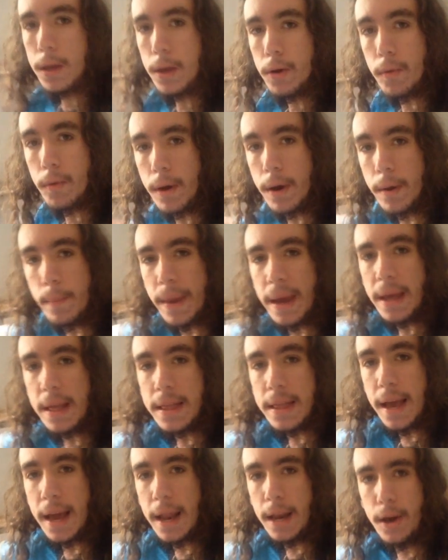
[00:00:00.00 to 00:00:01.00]
You want to make
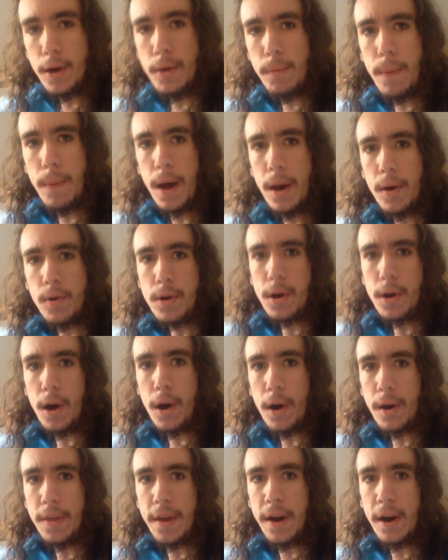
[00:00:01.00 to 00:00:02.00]
that little model
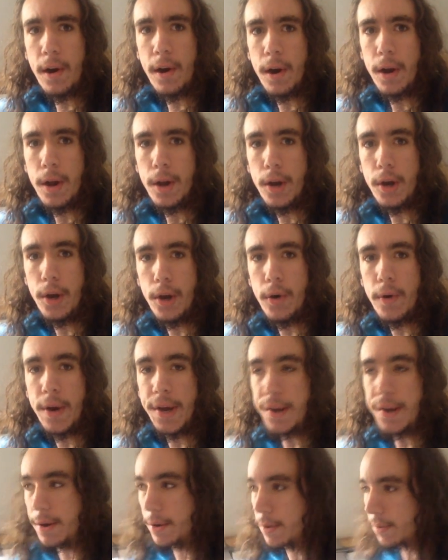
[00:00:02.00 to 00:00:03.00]
car there? Do it.